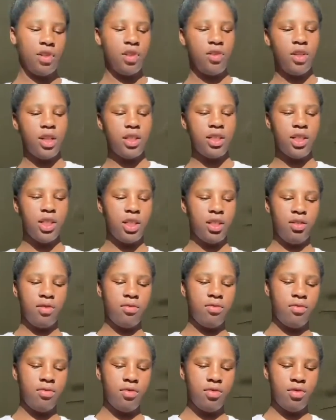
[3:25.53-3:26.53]
no, I didn't.
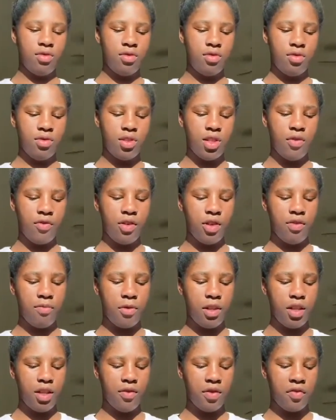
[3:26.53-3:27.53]
Never in
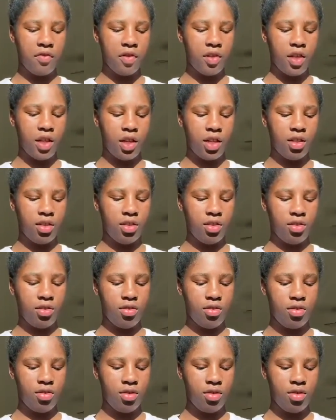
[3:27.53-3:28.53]
my life ever got
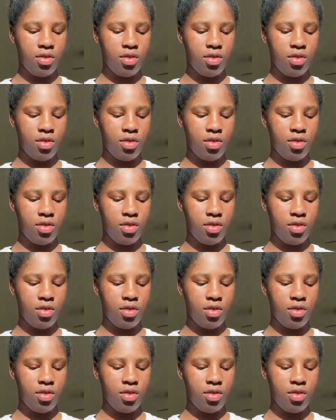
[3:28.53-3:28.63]
18.